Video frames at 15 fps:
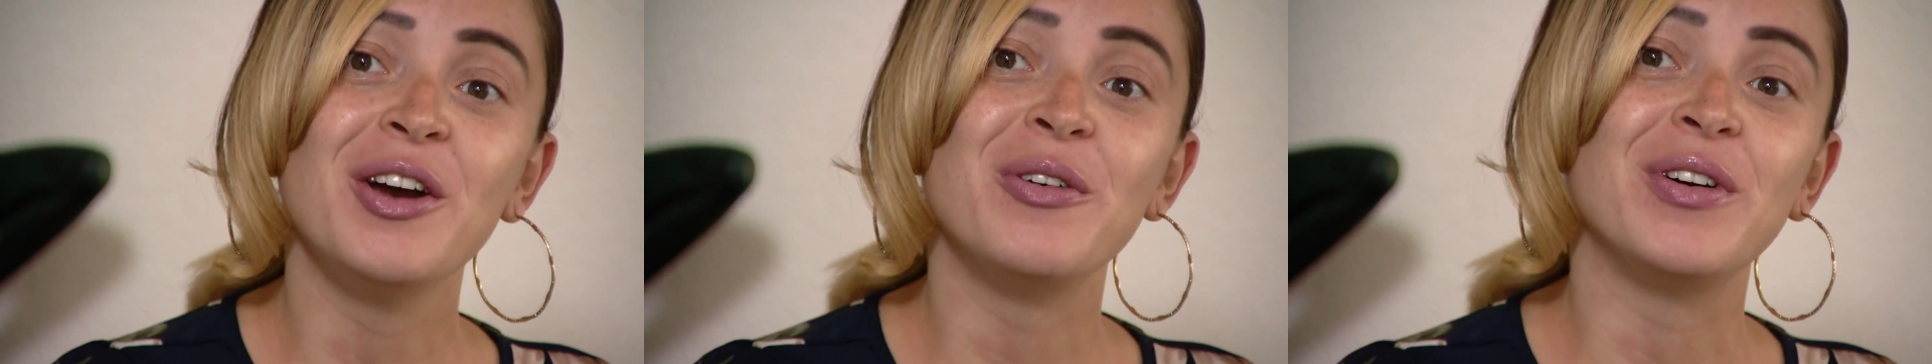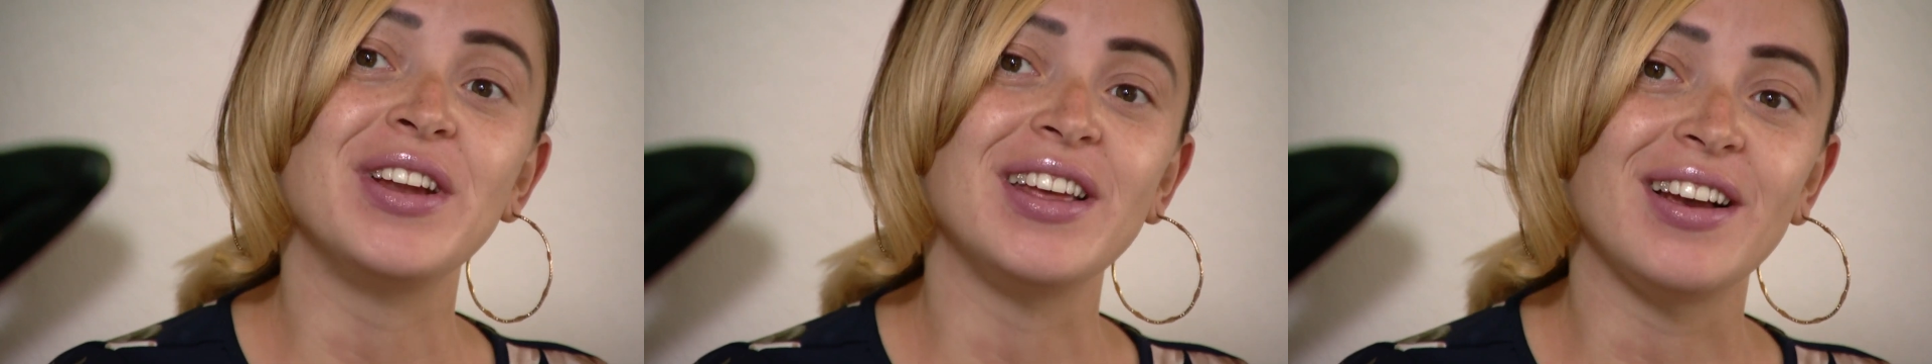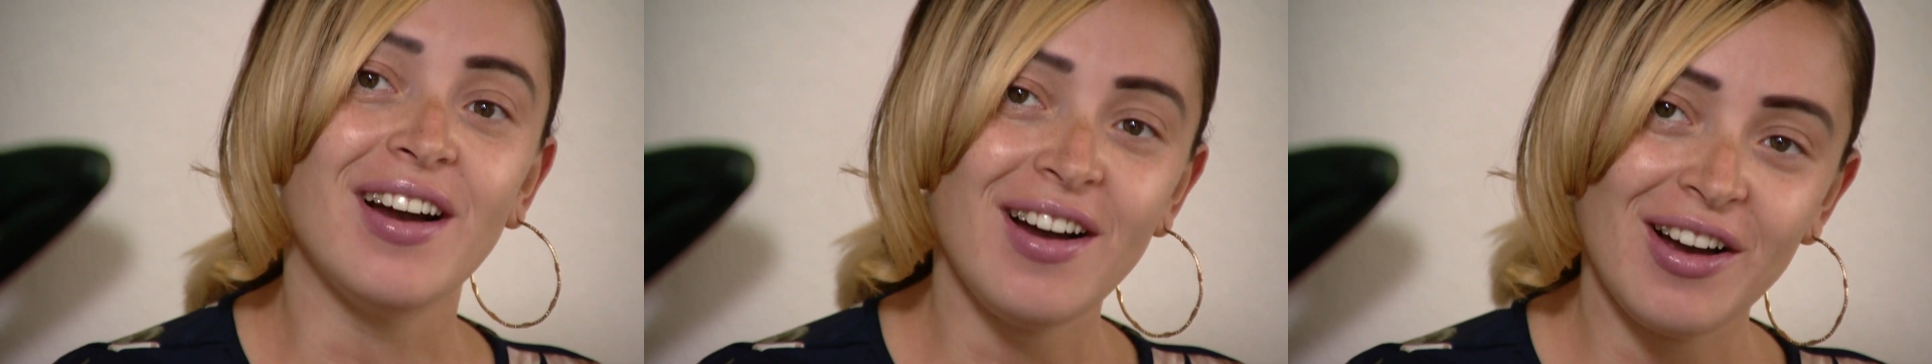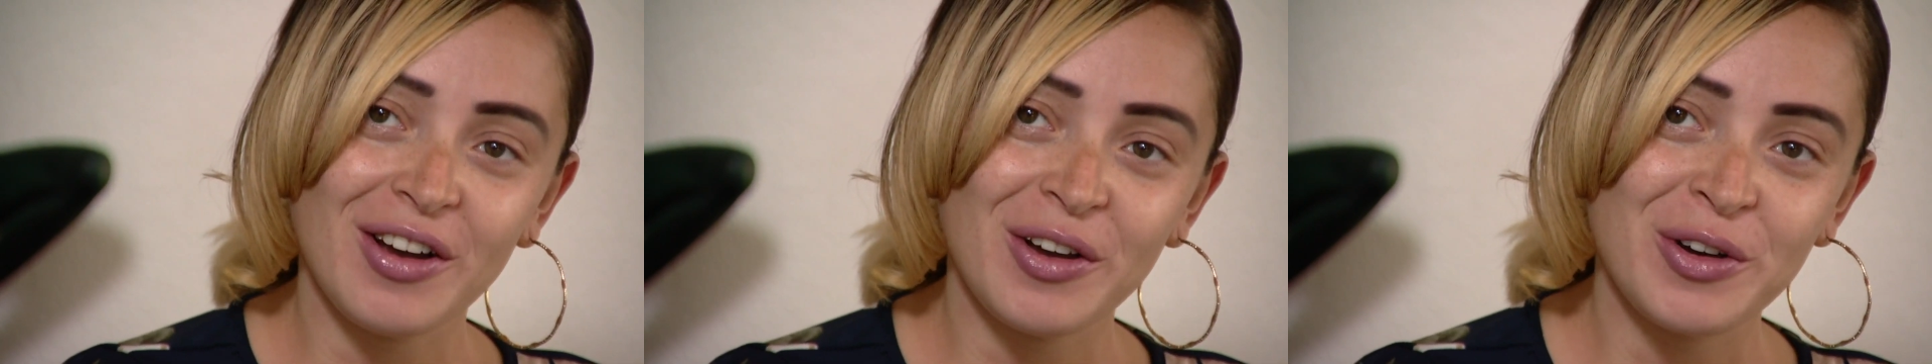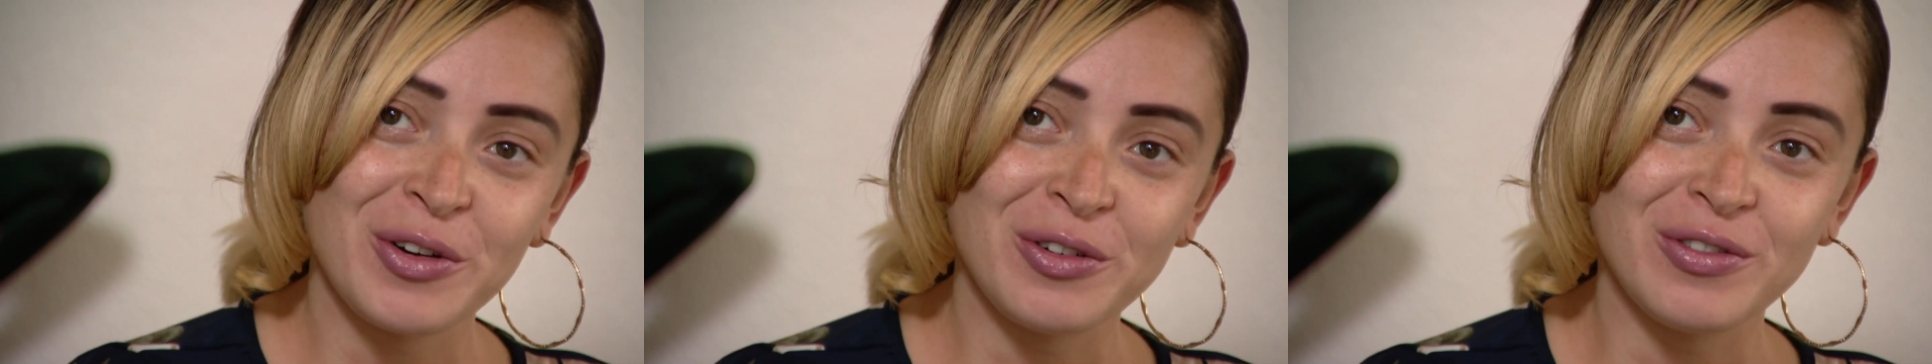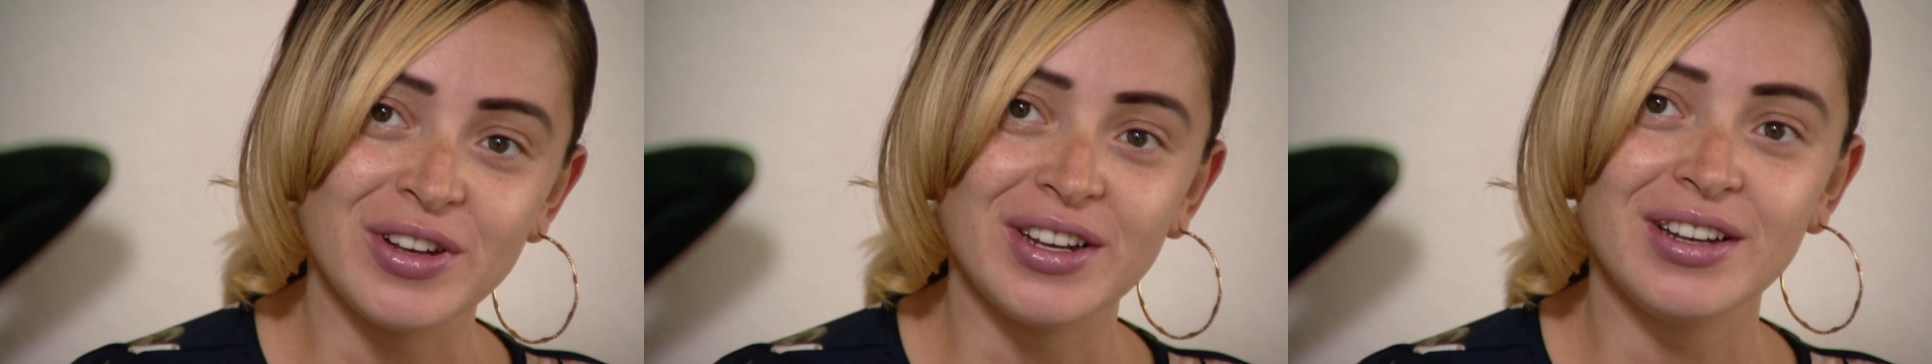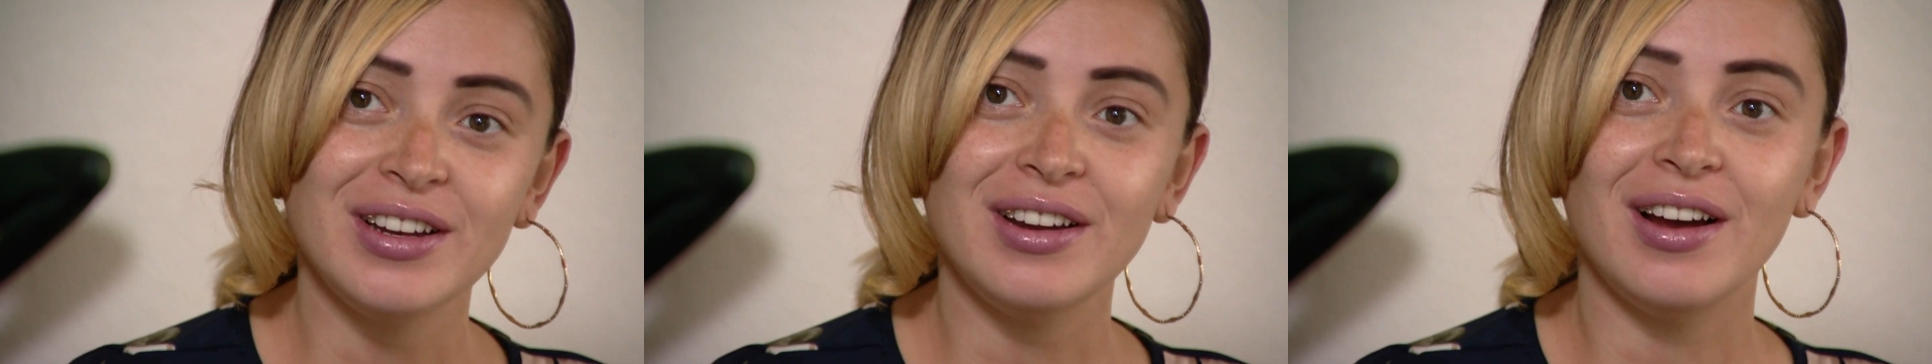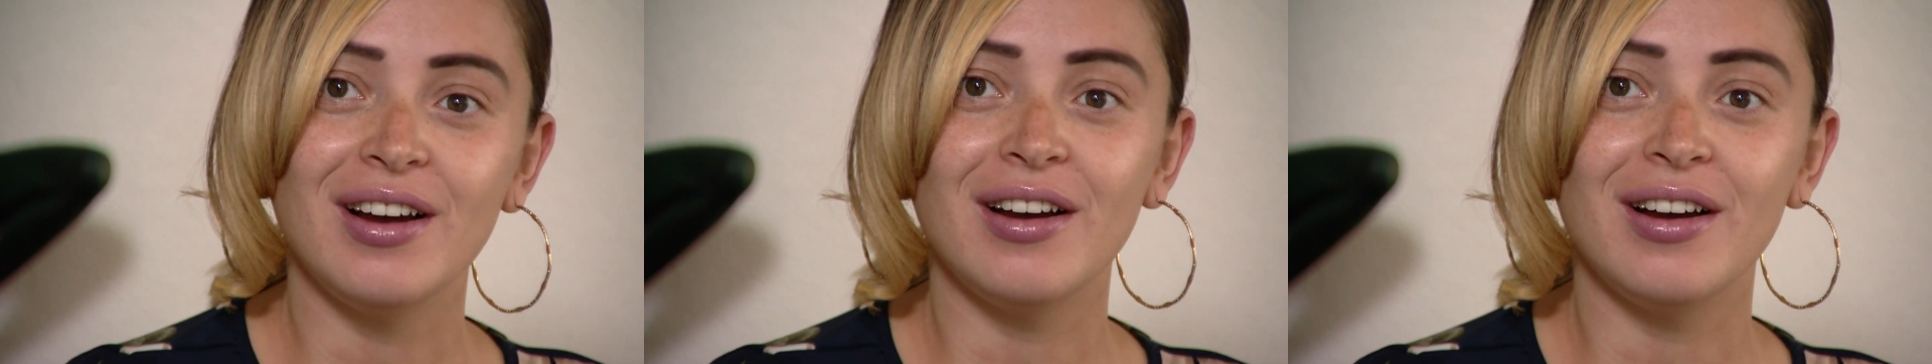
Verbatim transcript: When he got COVID